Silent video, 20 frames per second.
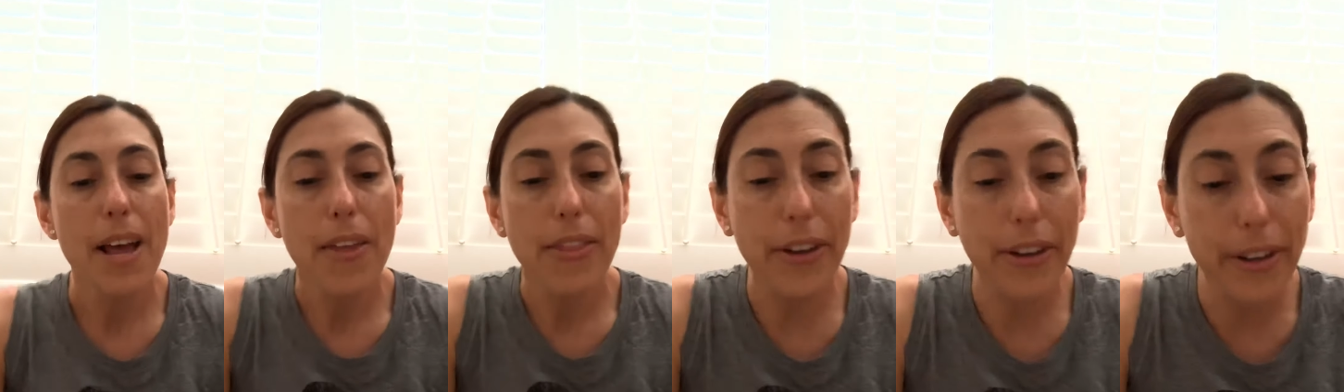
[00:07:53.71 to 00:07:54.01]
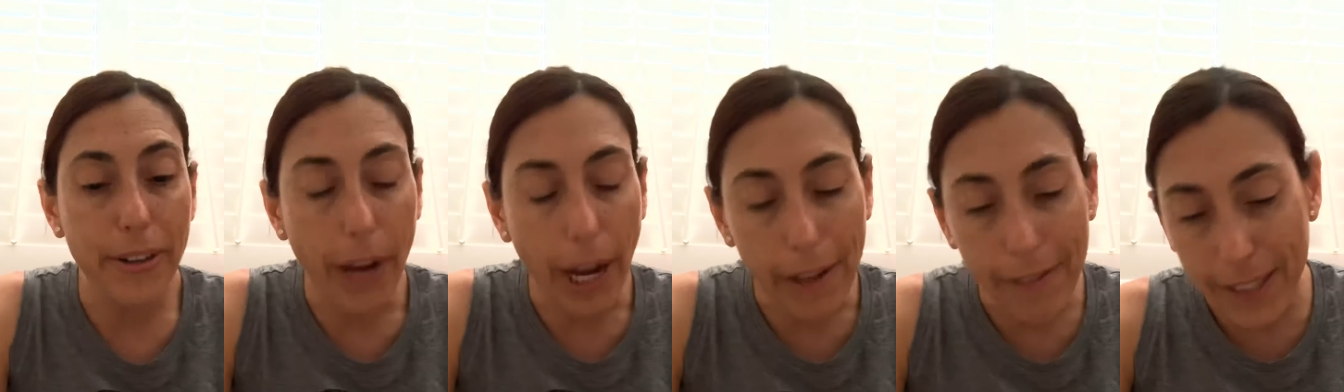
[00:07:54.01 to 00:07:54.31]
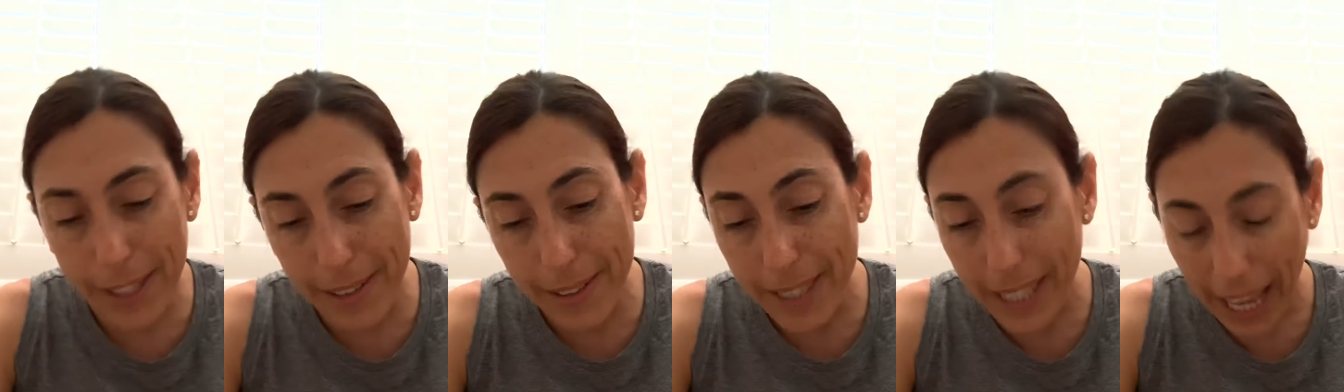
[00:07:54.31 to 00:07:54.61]
Their
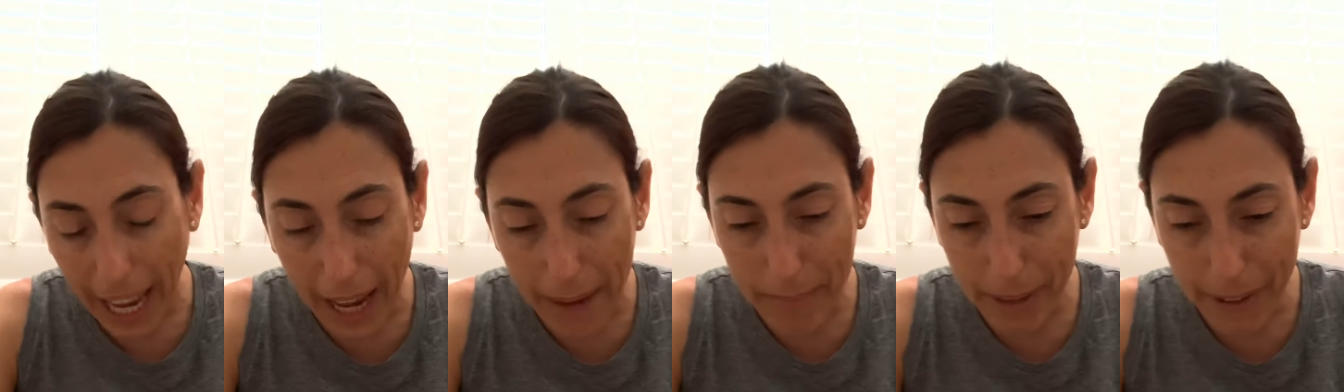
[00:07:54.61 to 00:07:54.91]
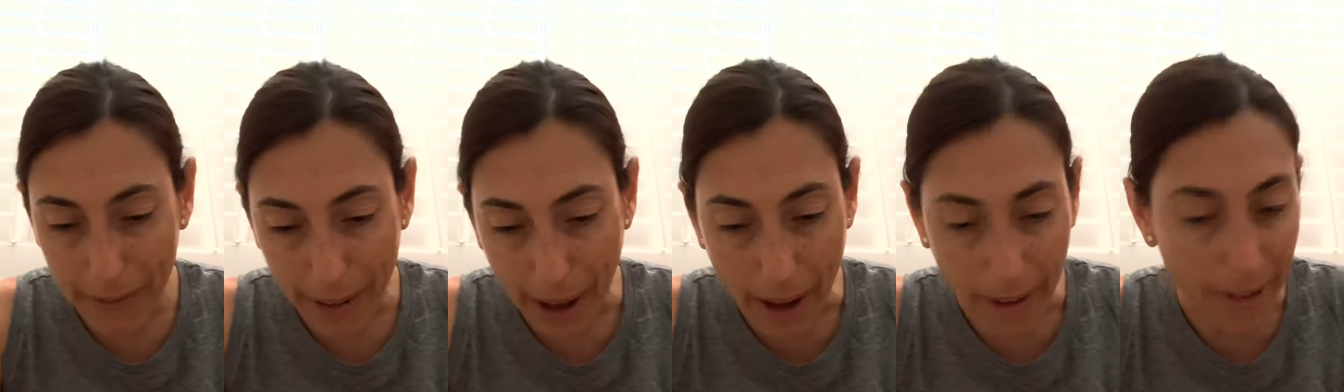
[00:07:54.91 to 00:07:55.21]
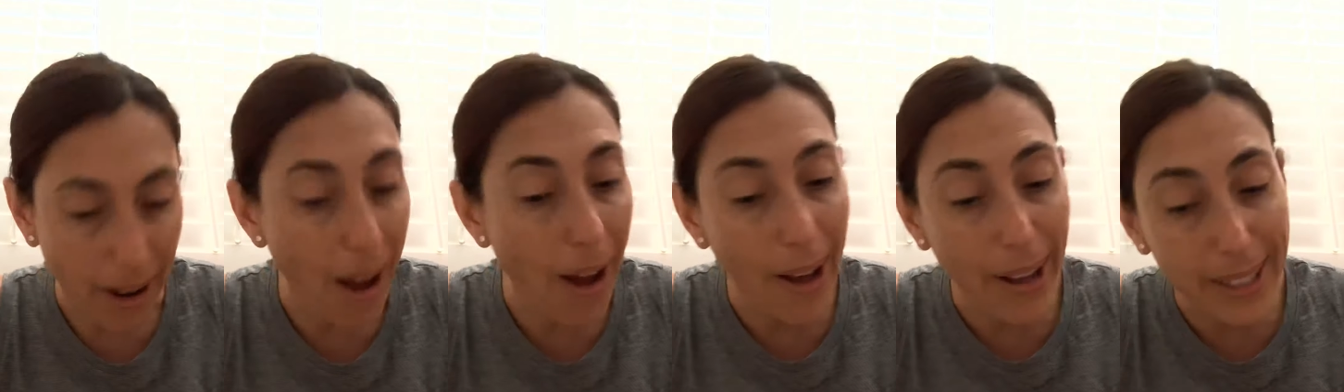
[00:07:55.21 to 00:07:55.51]
gravestones can be
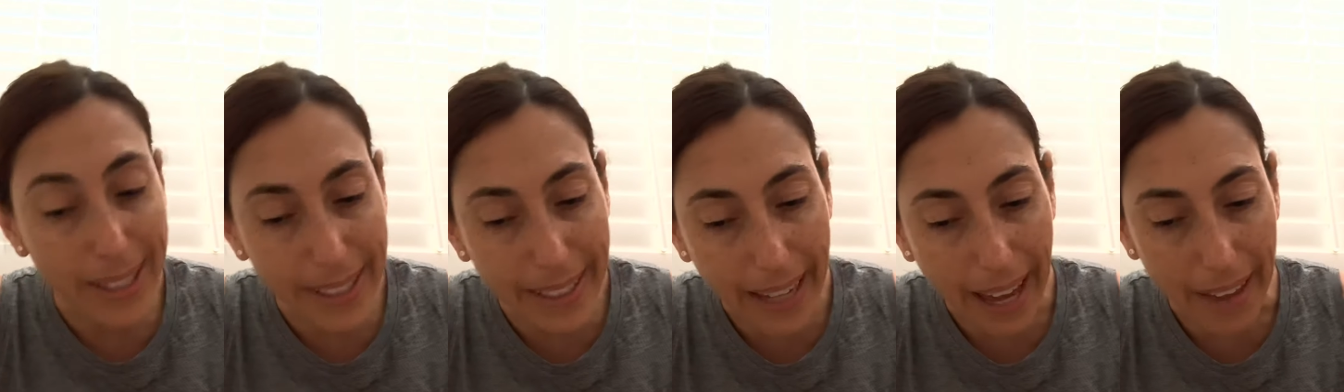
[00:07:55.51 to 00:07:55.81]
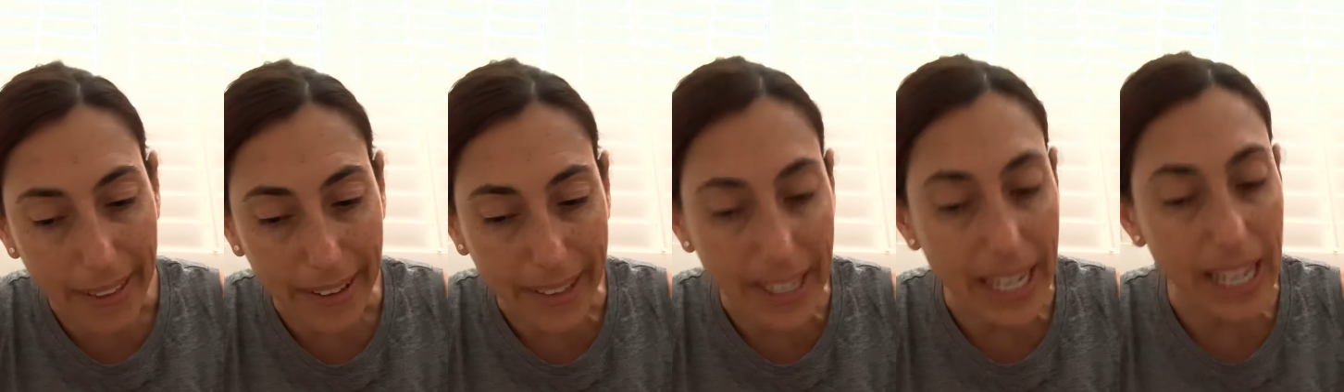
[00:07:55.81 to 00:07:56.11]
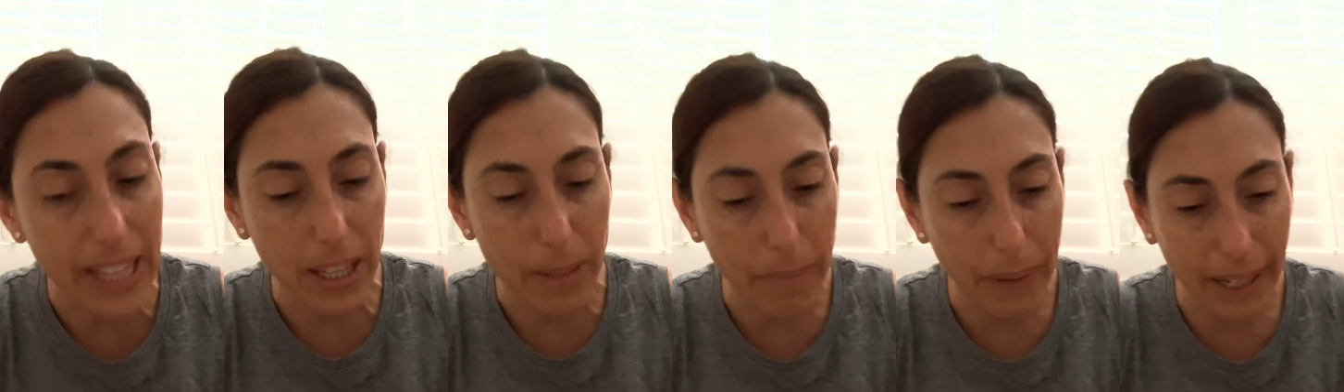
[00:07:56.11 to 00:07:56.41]
found all together
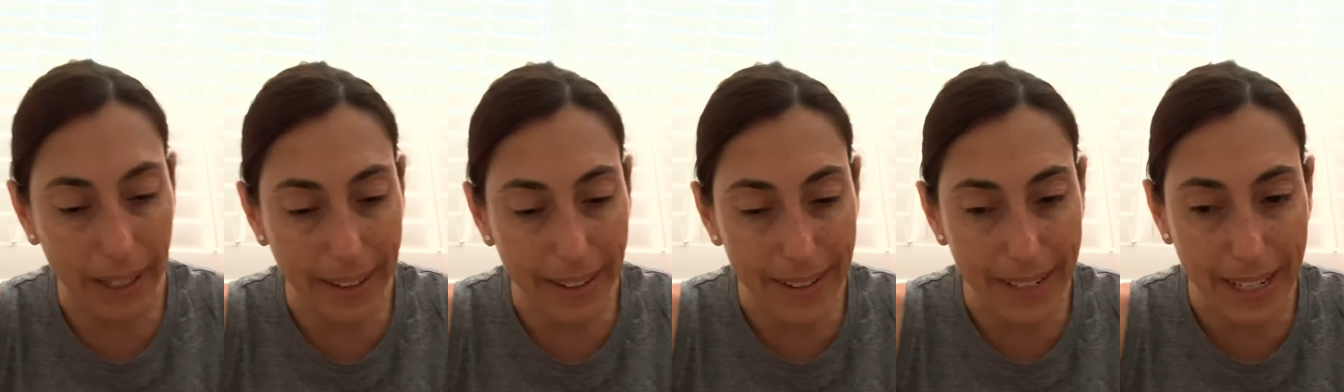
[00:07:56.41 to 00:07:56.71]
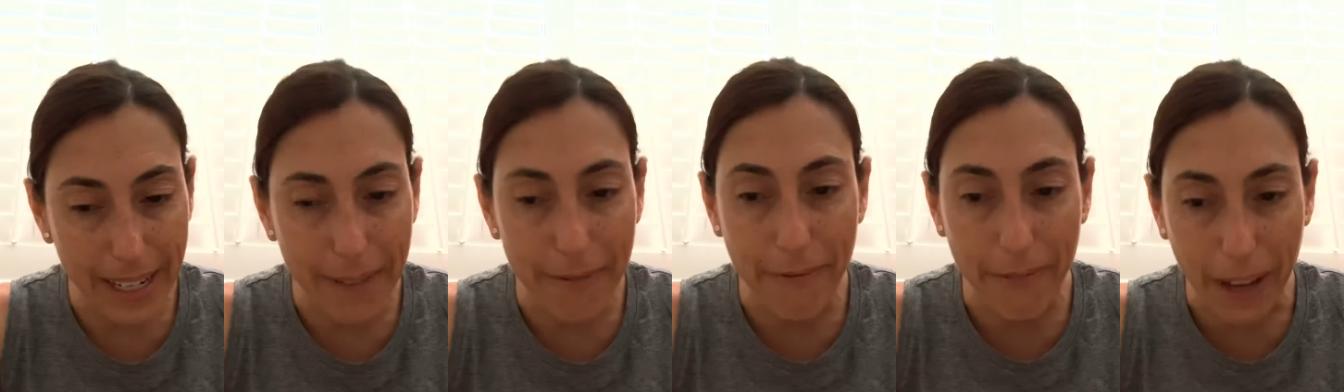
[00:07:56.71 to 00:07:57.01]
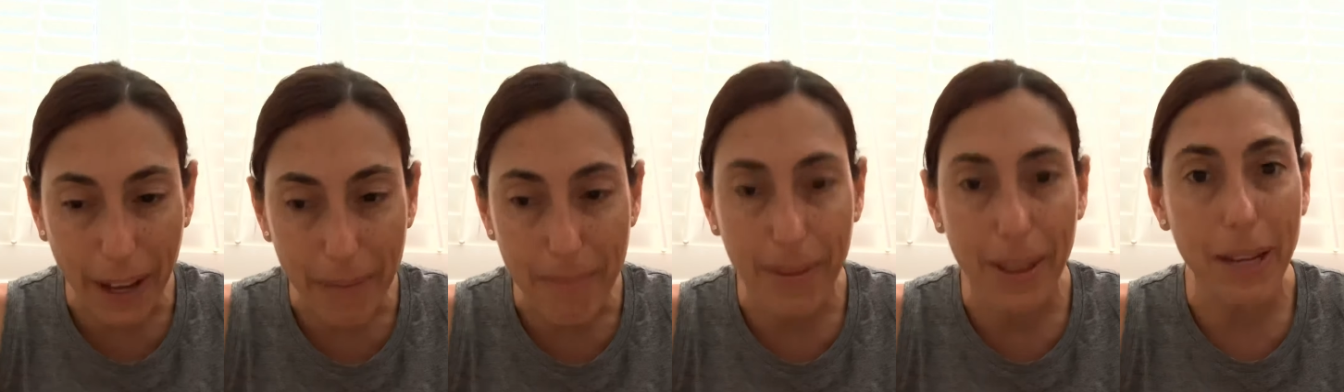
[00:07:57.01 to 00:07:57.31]
in the Pinkerton
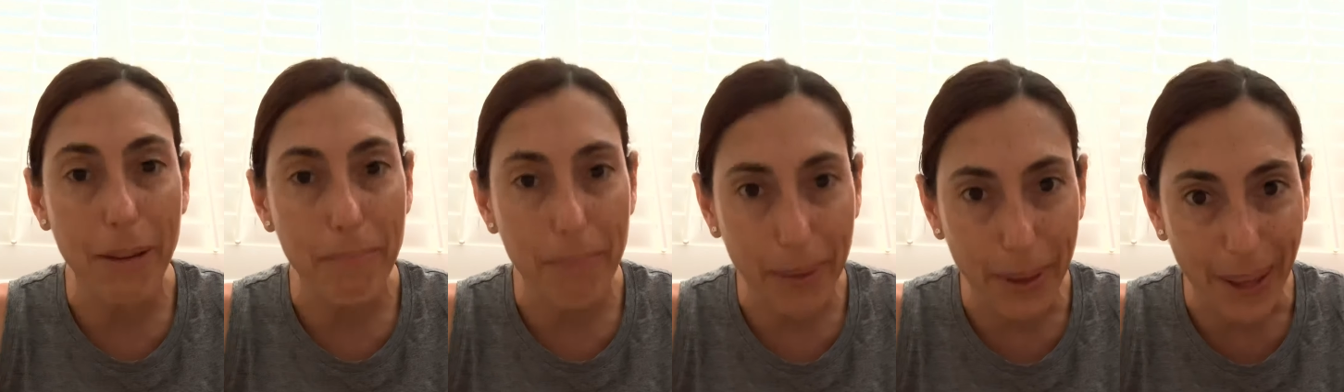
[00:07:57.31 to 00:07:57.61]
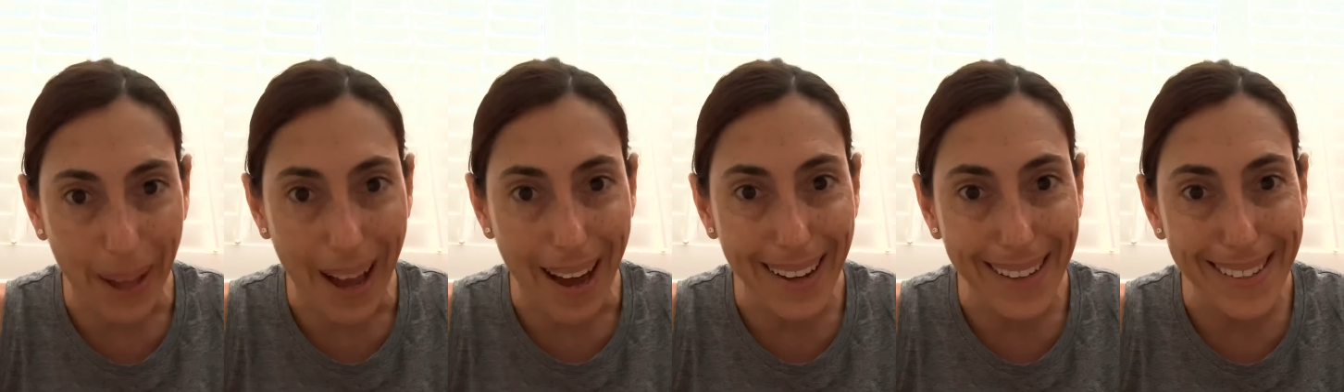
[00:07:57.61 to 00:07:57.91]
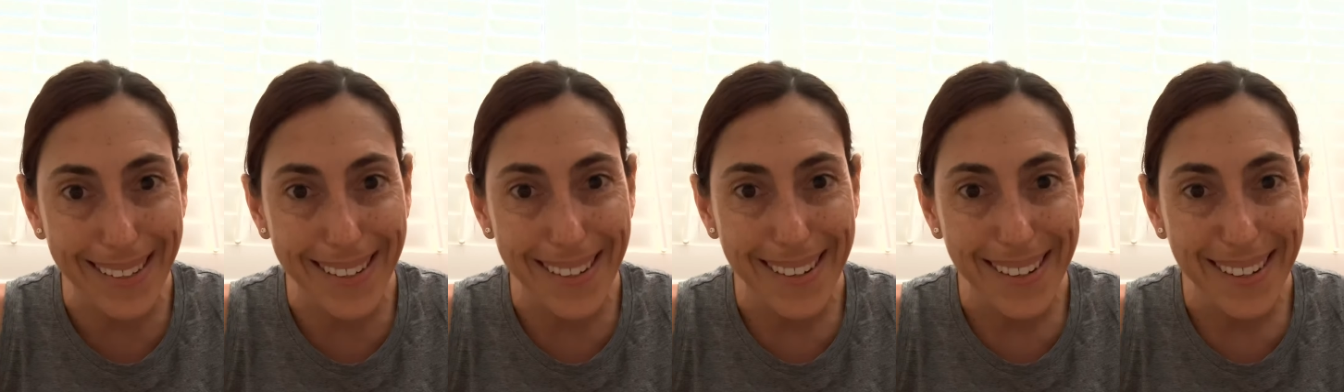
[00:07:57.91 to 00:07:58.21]
family
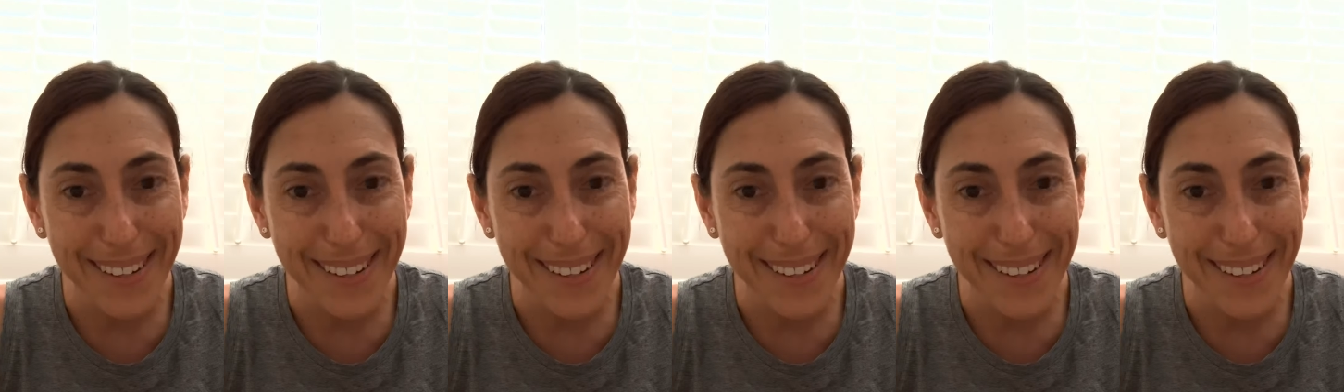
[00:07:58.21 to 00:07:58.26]
plot.